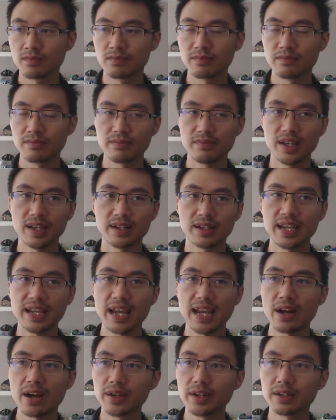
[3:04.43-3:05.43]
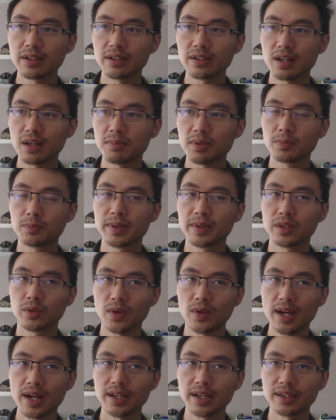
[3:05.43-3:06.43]
than caring about being
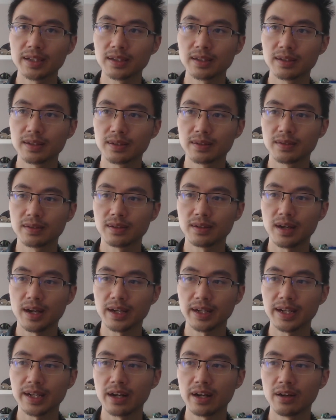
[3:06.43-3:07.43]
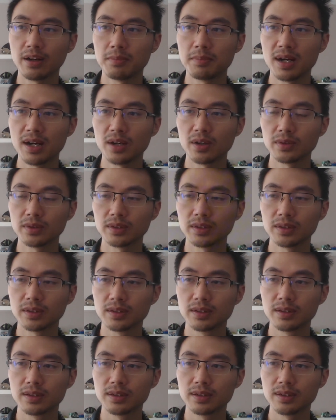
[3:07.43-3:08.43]
right, I care about
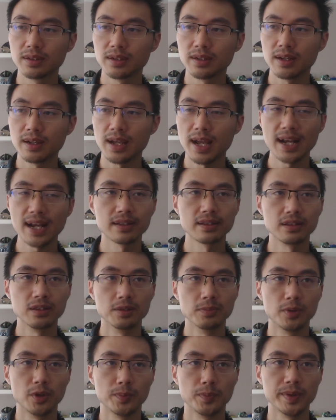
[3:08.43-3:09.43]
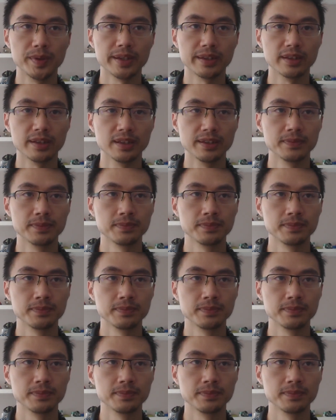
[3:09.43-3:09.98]
acting appropriately.